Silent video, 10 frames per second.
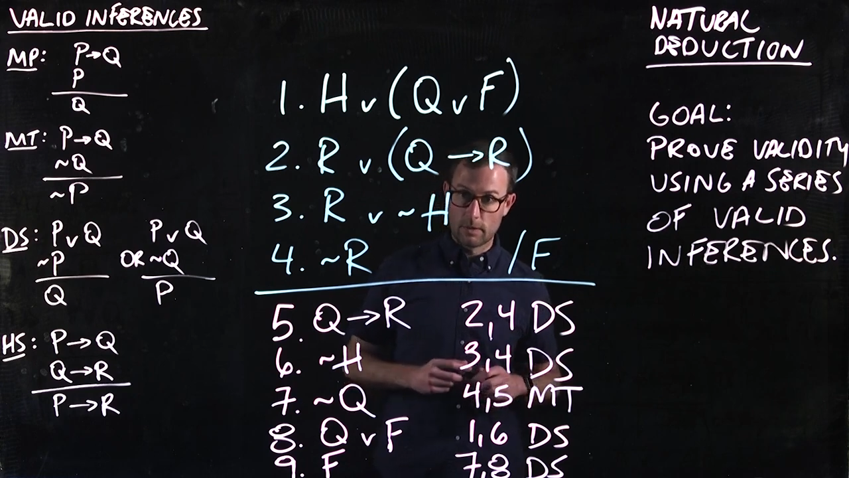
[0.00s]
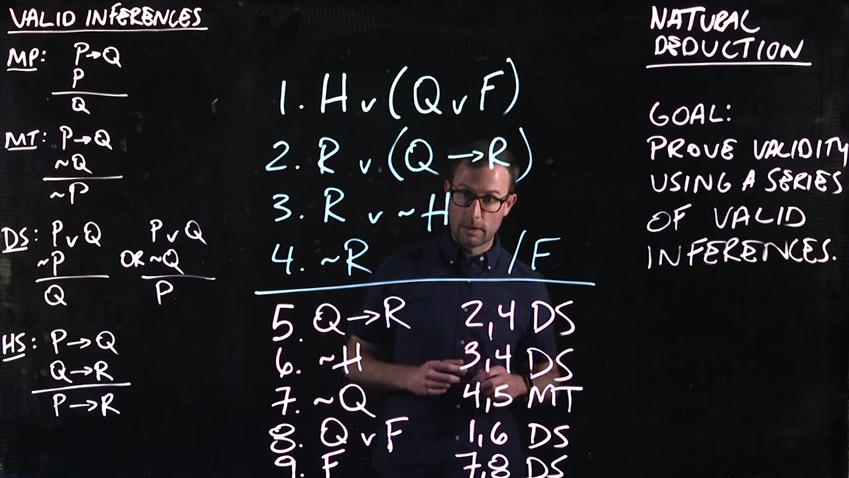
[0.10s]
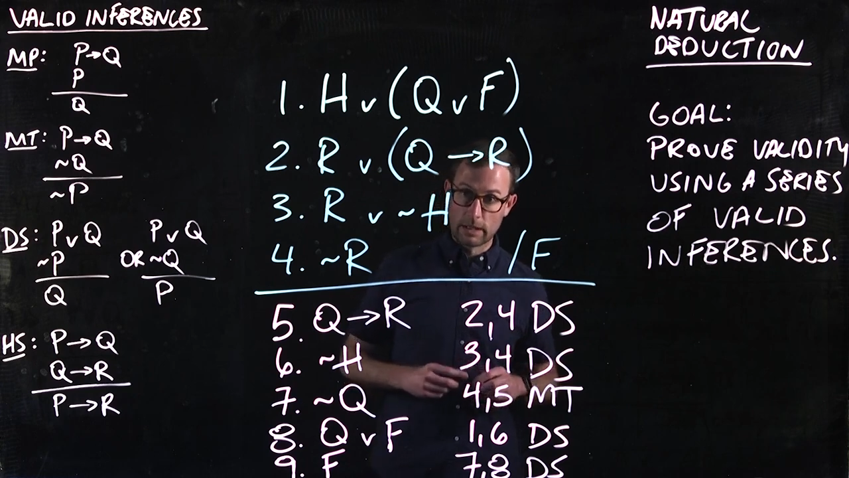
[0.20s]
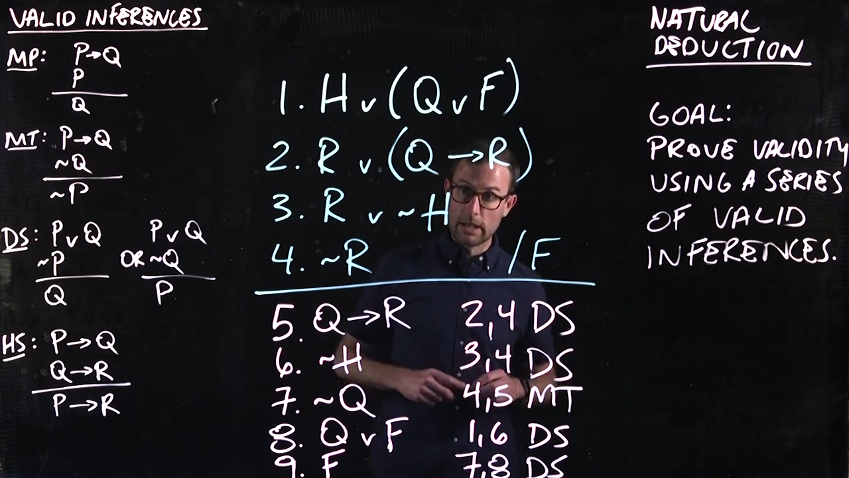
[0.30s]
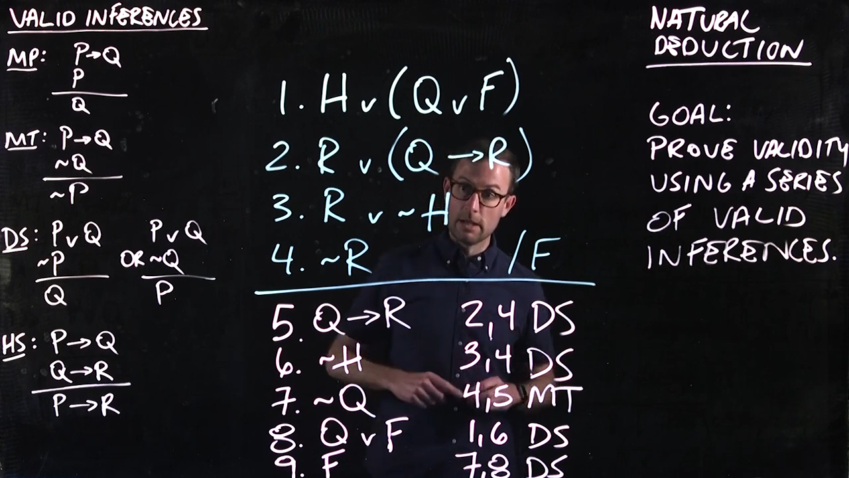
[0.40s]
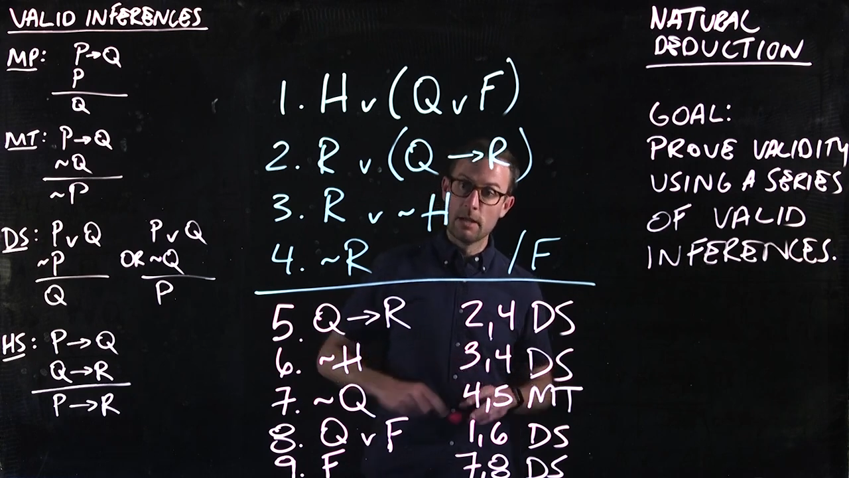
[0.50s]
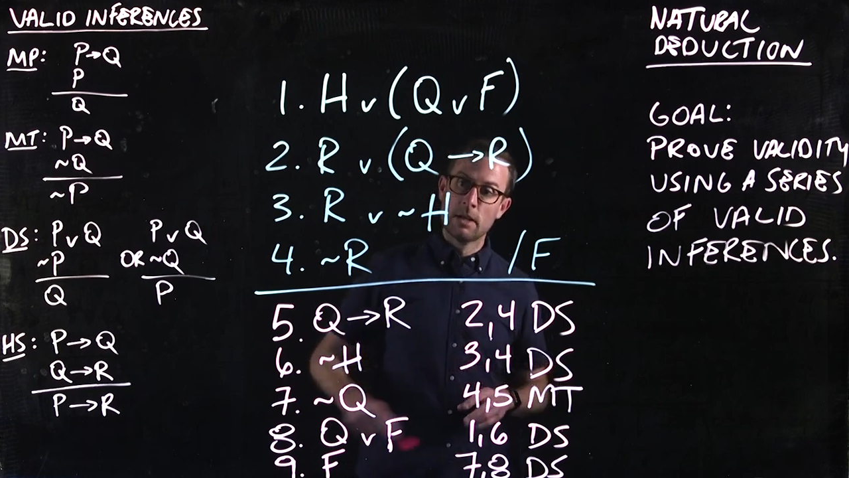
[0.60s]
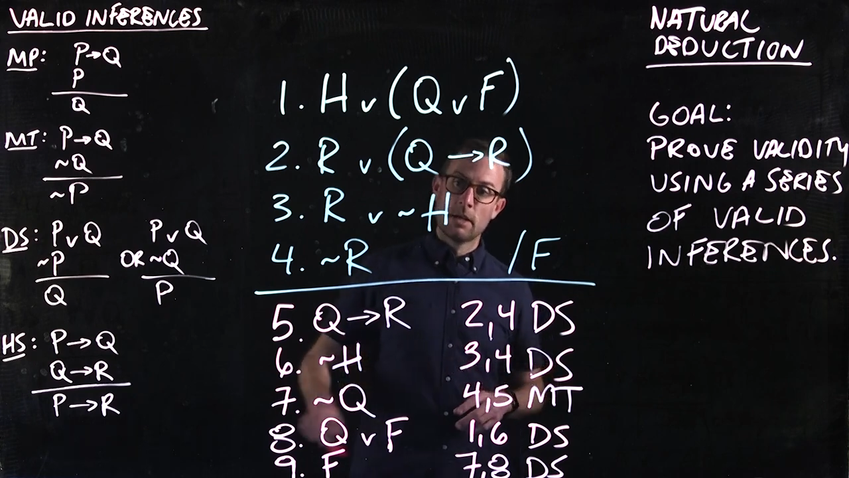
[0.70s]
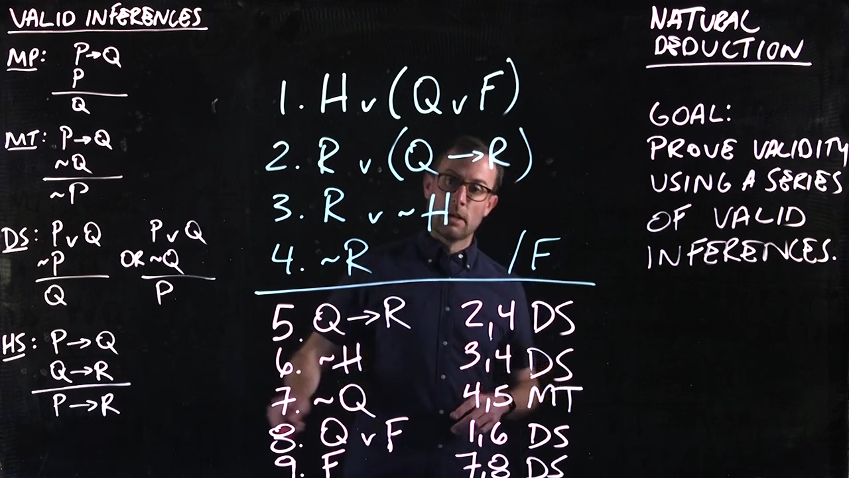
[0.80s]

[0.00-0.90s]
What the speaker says: again,